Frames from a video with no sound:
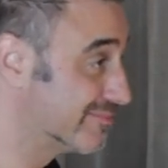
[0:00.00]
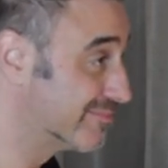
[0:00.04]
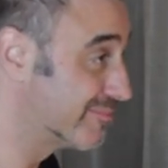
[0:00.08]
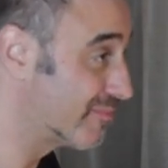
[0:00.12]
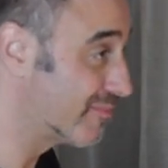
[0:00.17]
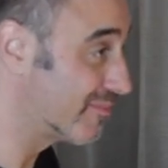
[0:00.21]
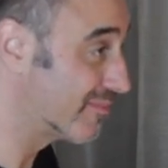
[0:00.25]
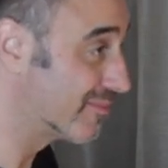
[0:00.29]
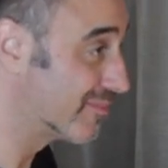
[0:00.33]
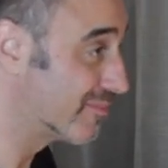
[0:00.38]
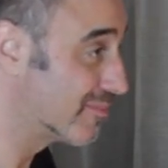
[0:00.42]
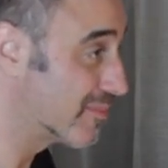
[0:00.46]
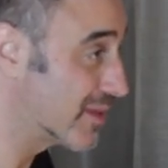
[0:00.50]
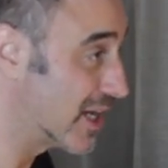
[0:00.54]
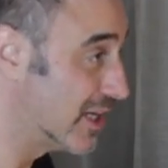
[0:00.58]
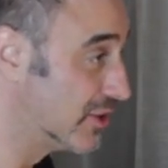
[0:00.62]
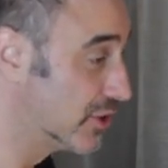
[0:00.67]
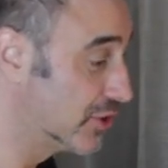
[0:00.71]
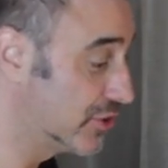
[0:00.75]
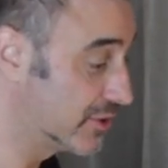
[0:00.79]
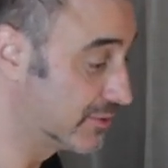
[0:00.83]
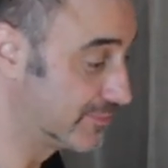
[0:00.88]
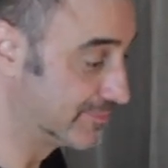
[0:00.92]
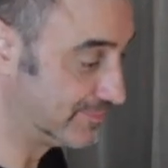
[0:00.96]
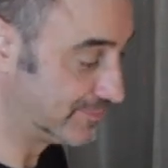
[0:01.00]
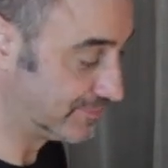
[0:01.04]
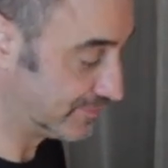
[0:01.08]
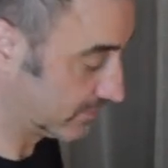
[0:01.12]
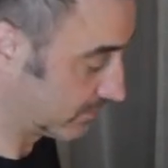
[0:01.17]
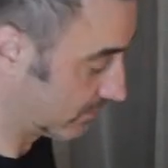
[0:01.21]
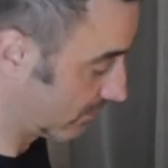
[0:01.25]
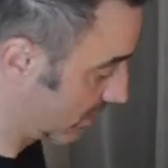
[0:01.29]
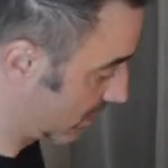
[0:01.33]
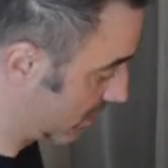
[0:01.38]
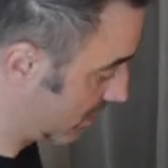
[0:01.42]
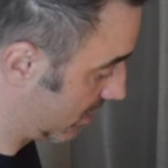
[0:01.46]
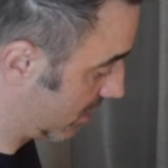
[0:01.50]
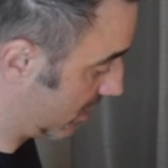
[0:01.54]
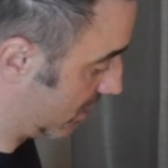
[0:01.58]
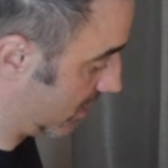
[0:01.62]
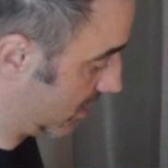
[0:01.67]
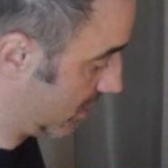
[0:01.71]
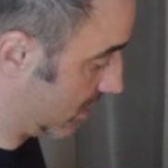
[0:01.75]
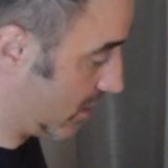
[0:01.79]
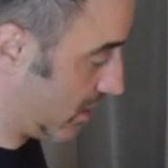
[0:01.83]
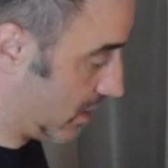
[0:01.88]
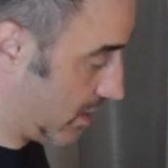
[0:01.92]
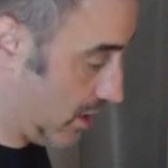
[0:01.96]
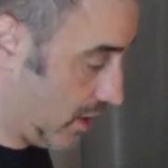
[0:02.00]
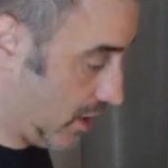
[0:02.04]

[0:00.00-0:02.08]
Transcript: Perfect. And now we've got the show.